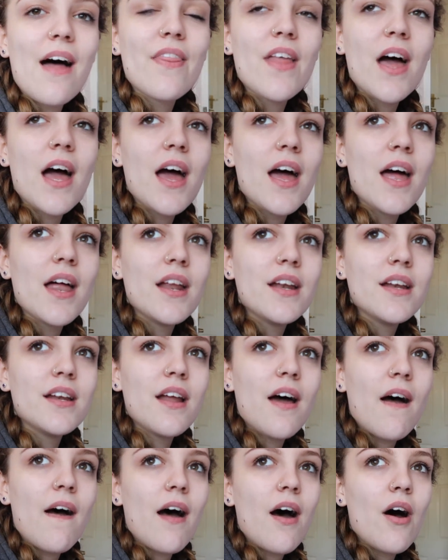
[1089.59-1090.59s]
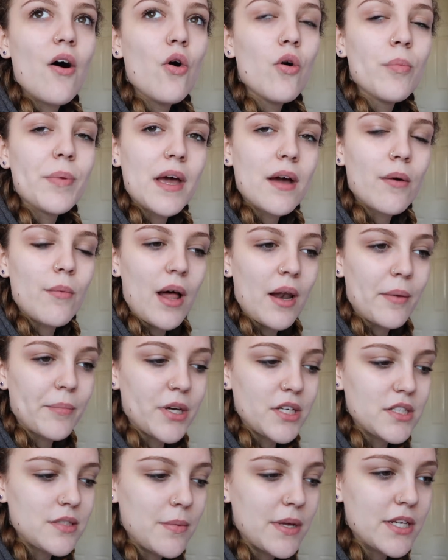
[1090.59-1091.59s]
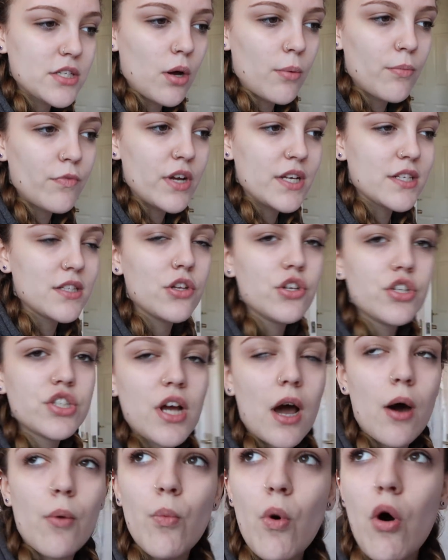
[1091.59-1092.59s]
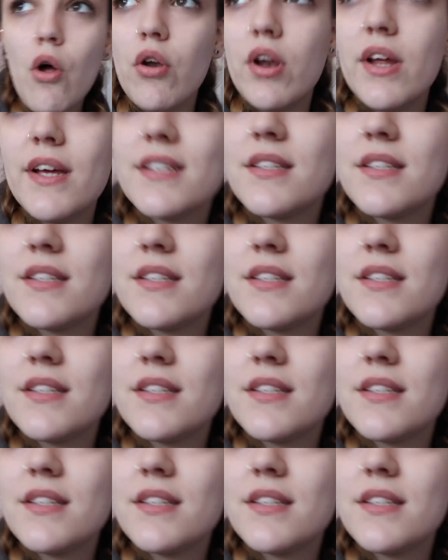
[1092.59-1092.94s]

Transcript: and then all being well, I'm going to meet Tom for his lunch at 1.